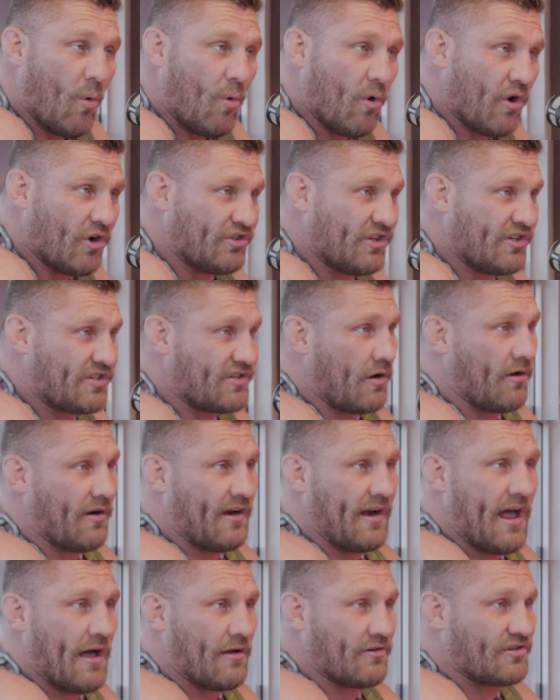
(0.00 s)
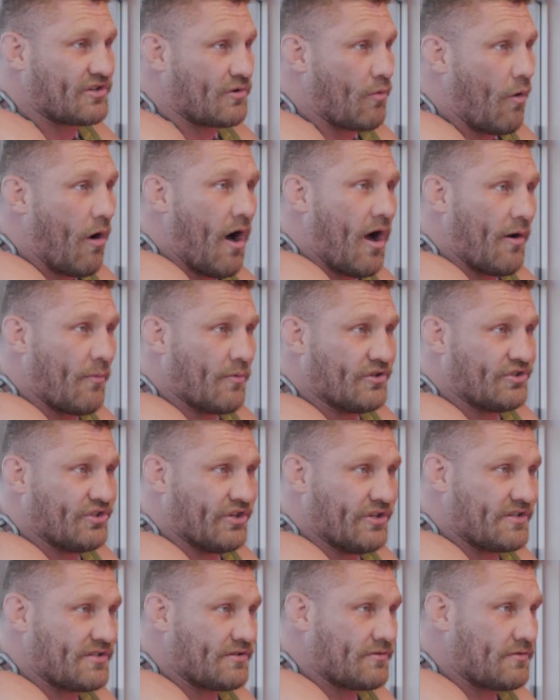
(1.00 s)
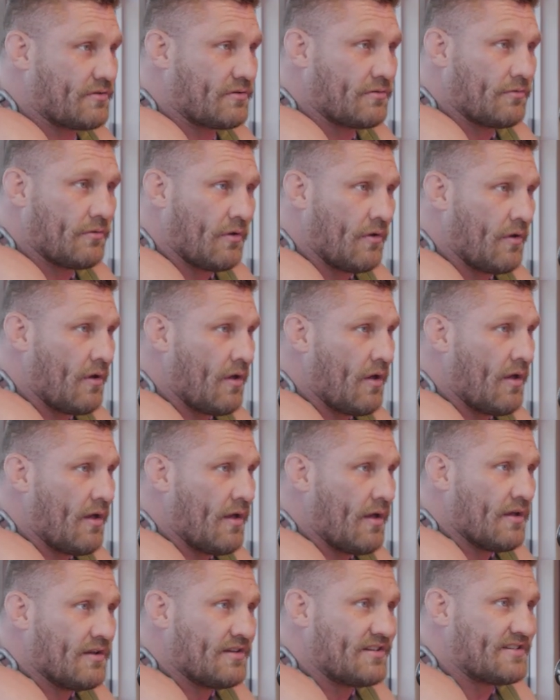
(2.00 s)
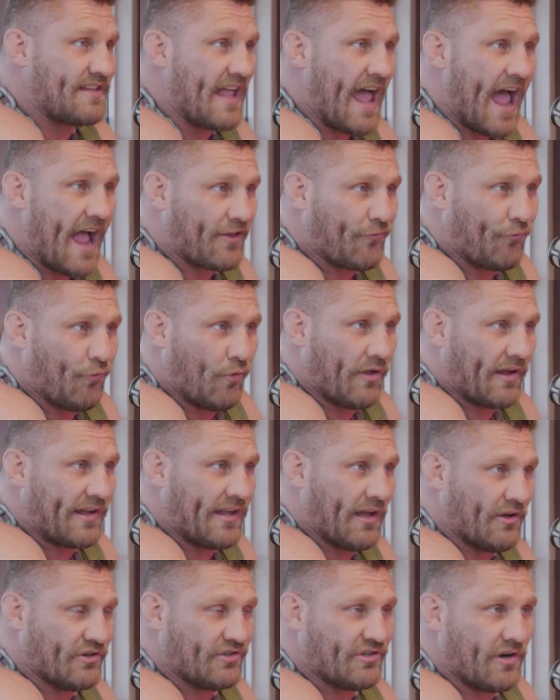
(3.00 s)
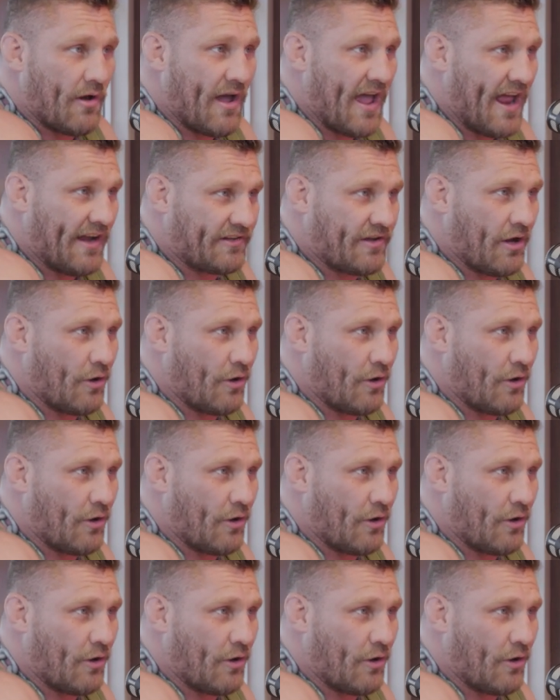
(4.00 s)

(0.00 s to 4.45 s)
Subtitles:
or just our in-house squad was just stacked full of killers. You know, head